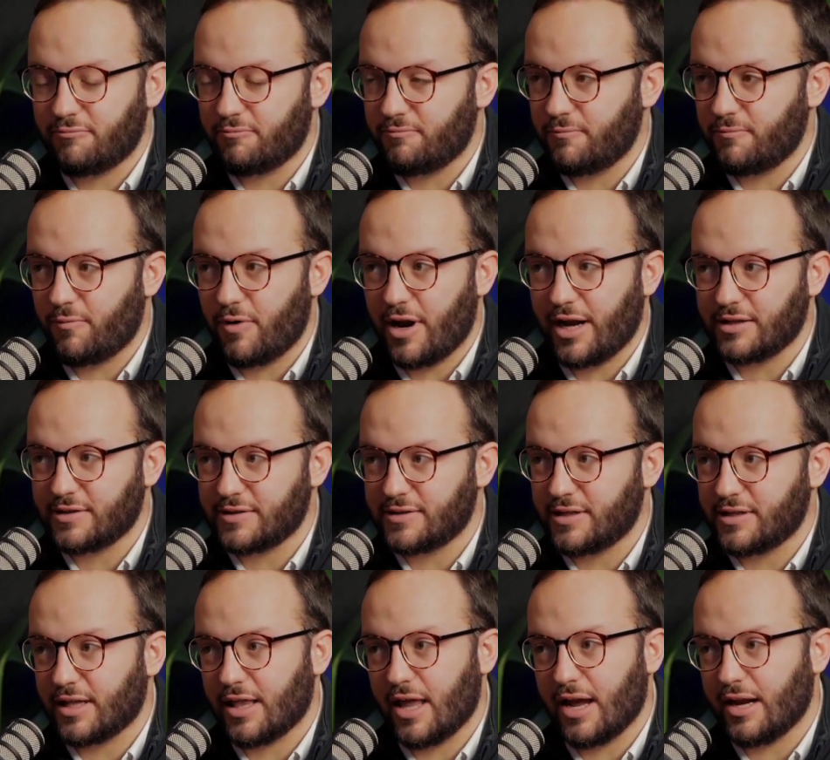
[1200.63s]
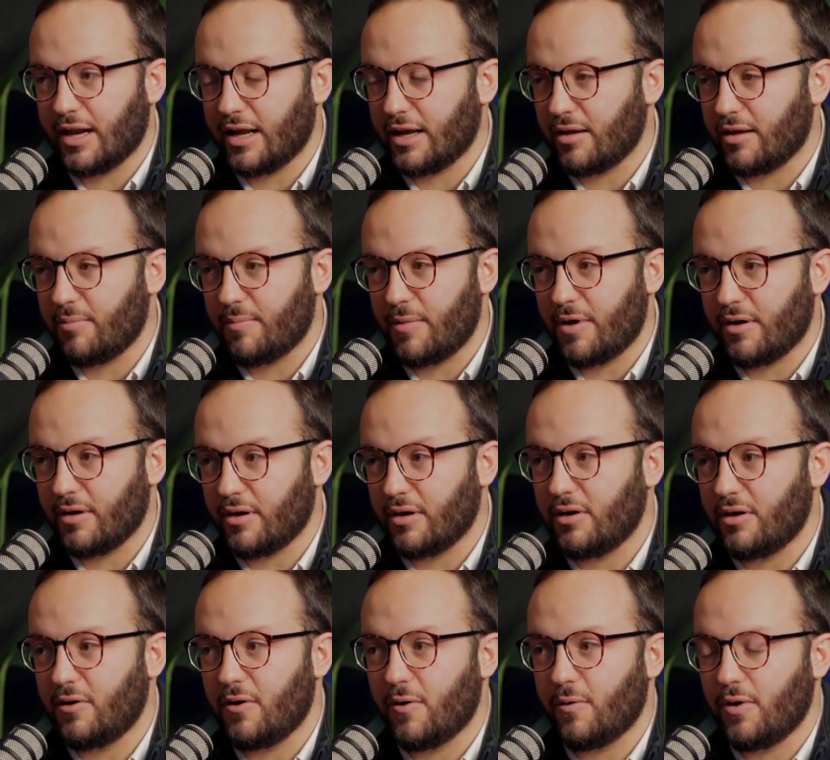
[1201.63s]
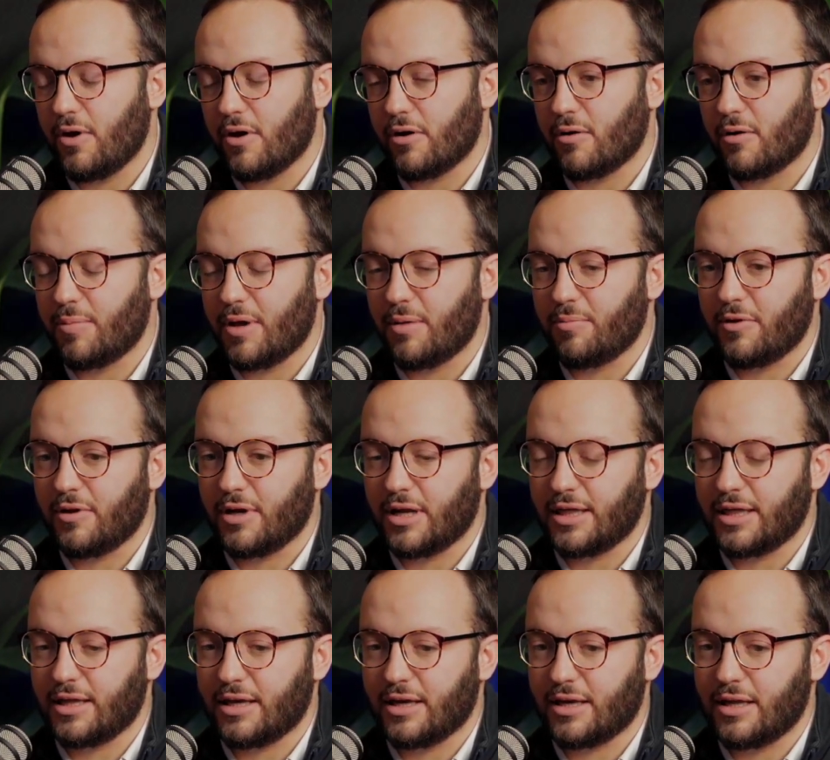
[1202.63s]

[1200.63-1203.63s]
rates declining among younger people, and I think